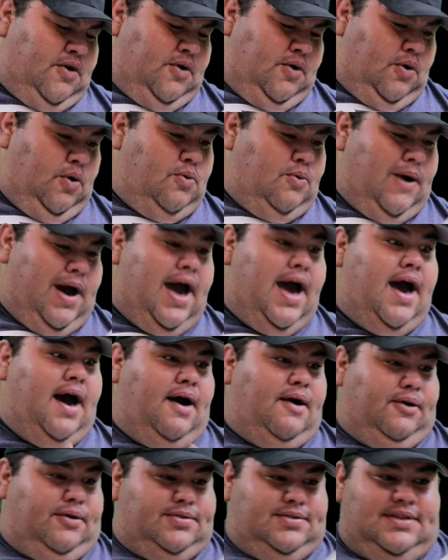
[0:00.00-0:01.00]
Oh
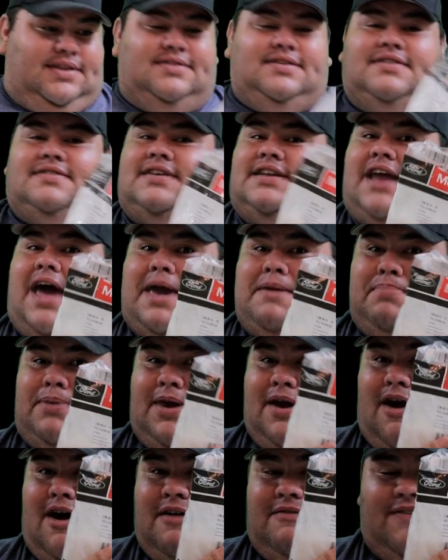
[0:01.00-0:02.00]
wow, this is an
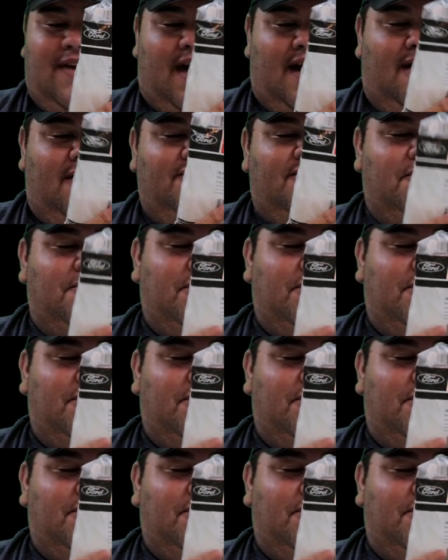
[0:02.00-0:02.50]
IPR valve,